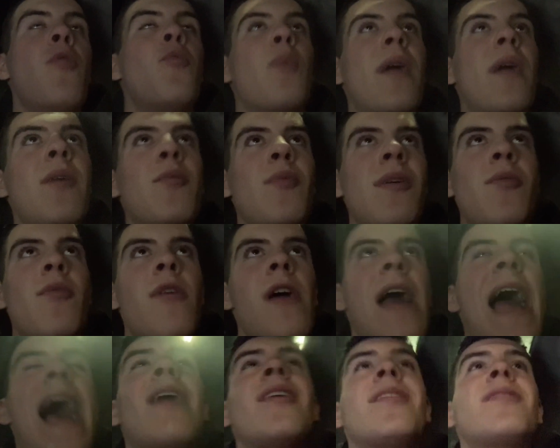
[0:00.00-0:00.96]
we were
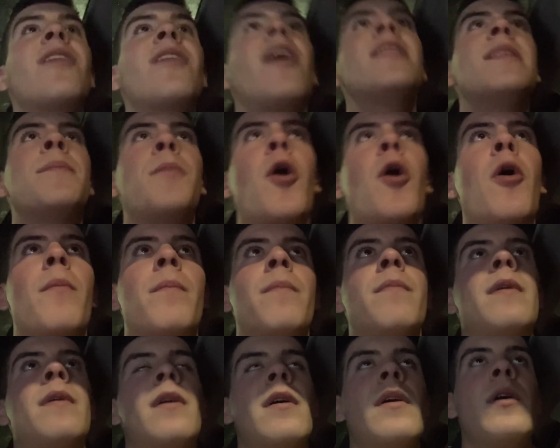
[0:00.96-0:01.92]
outside the
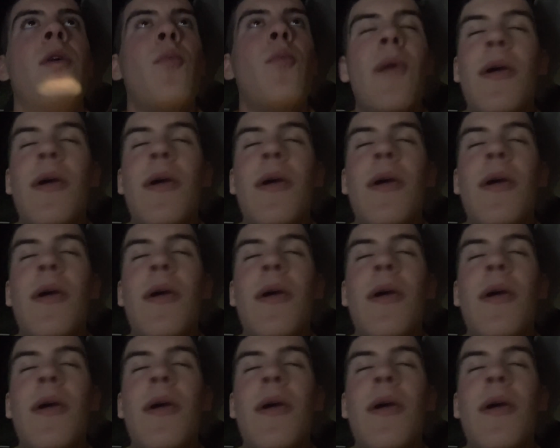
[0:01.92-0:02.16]
bottom.